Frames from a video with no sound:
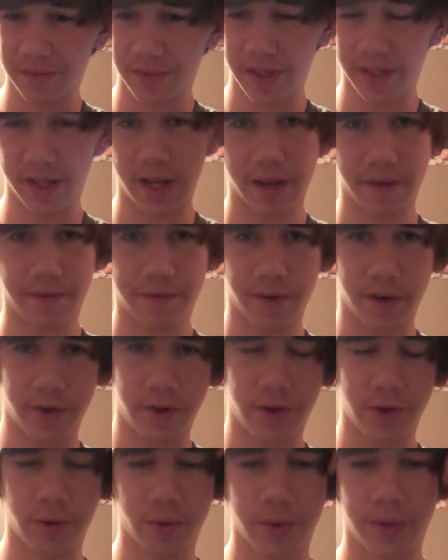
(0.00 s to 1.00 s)
didn't have fun
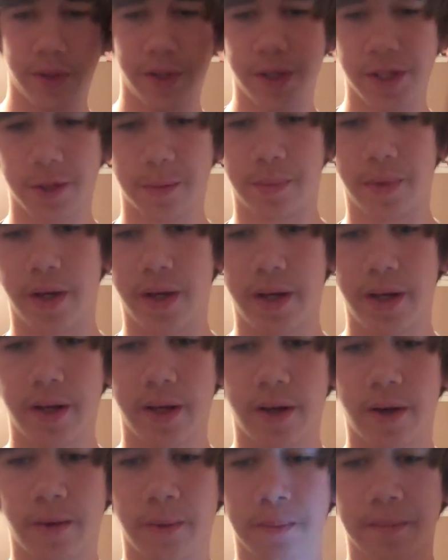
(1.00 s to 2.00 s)
doing this. But, you
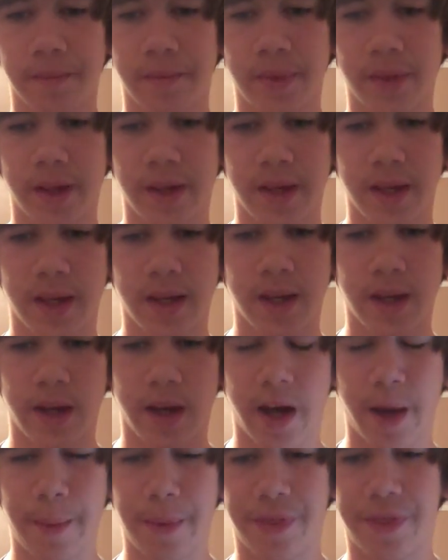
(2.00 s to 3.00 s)
know,
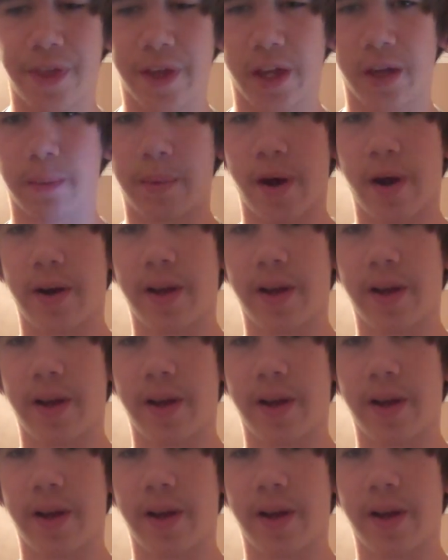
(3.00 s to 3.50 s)
I've been thinking about